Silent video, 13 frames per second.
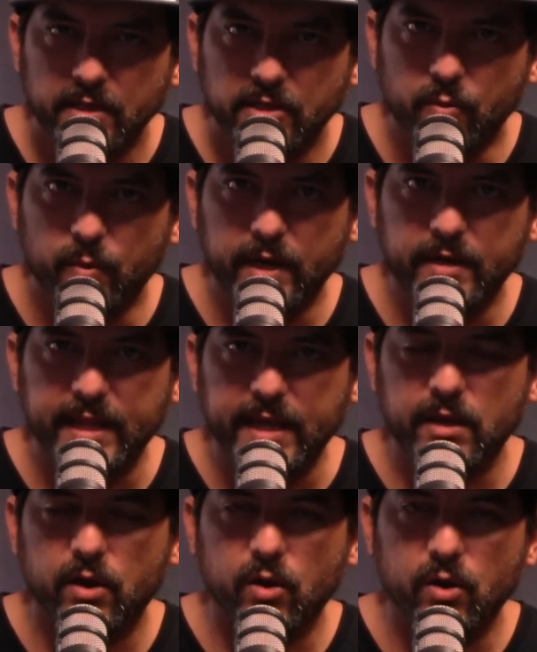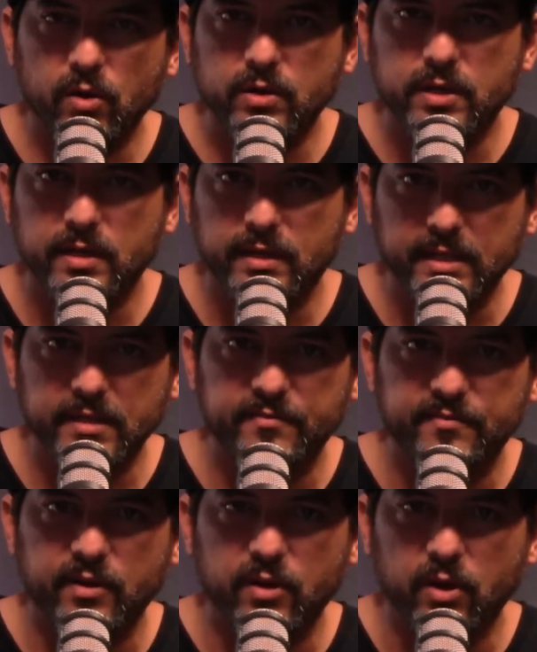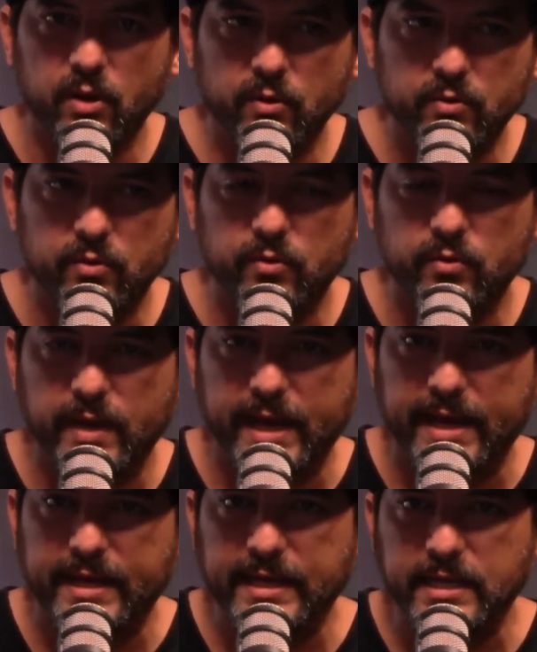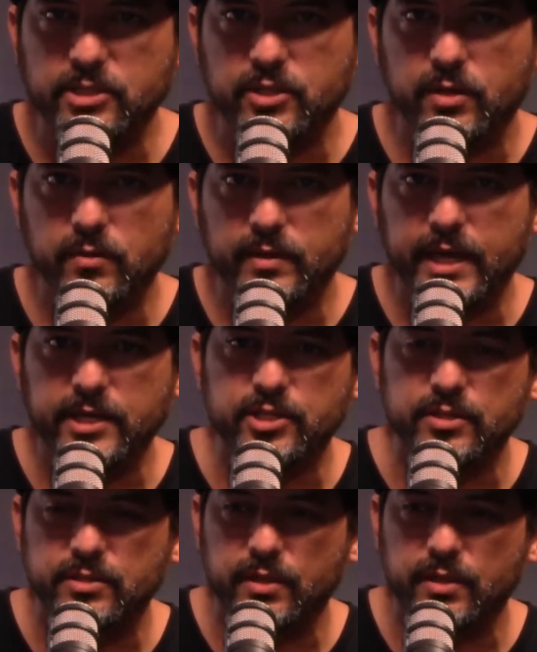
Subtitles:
to where they all can live local at each location.